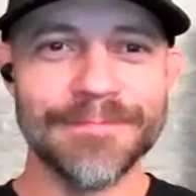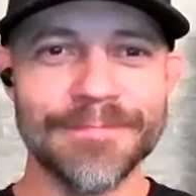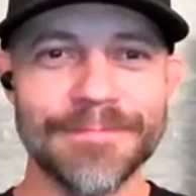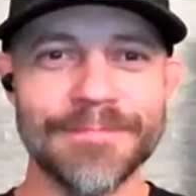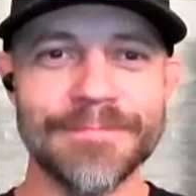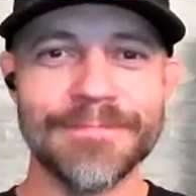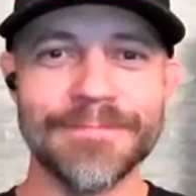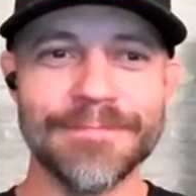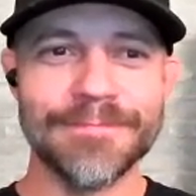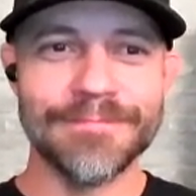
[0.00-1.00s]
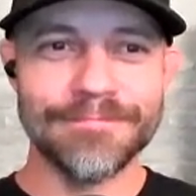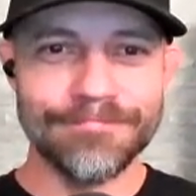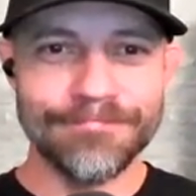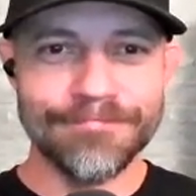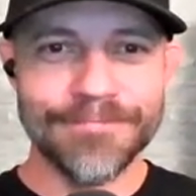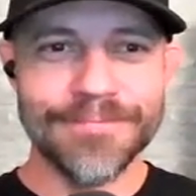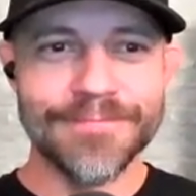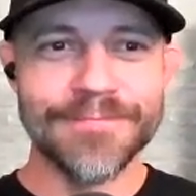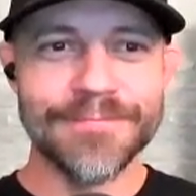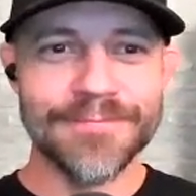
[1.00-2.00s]

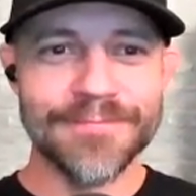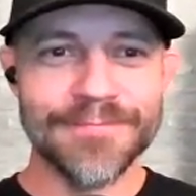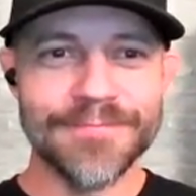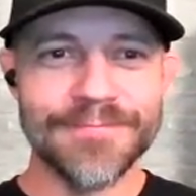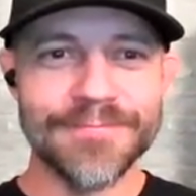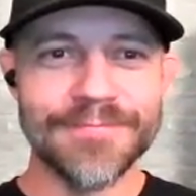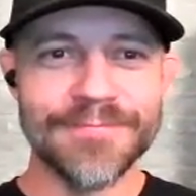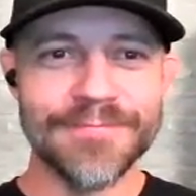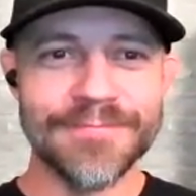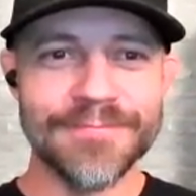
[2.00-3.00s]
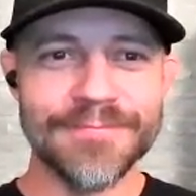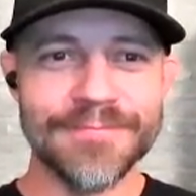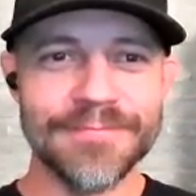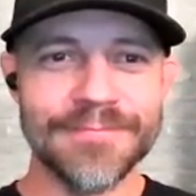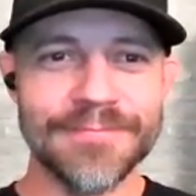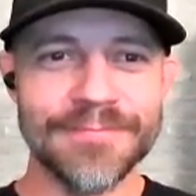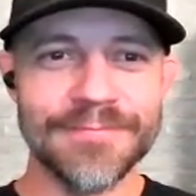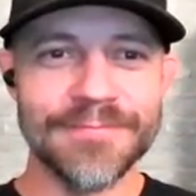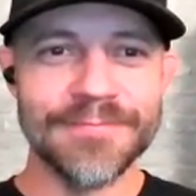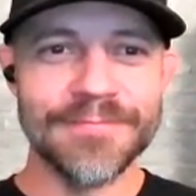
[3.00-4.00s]

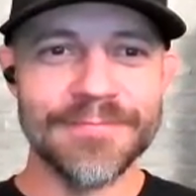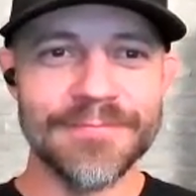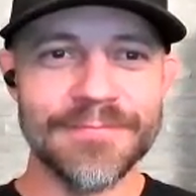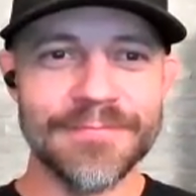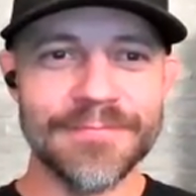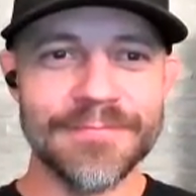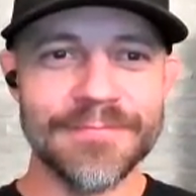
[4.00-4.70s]
[no speech]